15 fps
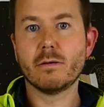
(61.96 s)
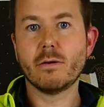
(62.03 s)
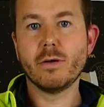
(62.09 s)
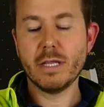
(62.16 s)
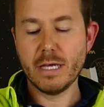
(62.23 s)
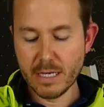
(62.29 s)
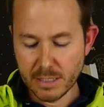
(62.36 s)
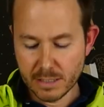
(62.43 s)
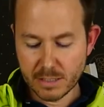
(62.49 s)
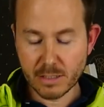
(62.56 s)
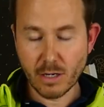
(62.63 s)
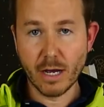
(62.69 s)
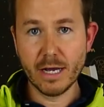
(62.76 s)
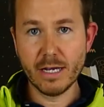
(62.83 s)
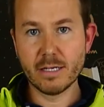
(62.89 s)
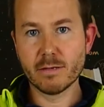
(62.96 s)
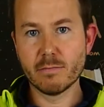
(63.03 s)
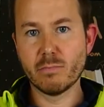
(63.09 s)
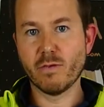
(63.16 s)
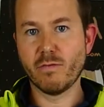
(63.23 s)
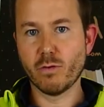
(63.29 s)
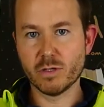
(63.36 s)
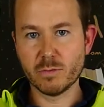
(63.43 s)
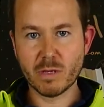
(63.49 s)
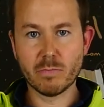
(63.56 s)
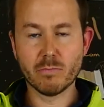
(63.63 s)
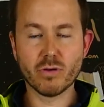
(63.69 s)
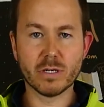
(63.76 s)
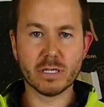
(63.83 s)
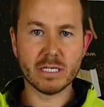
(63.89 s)
on the inside before it's
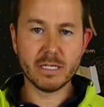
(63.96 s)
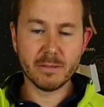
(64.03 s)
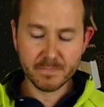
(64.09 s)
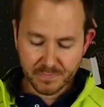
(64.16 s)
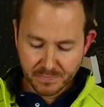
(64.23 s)
being printed.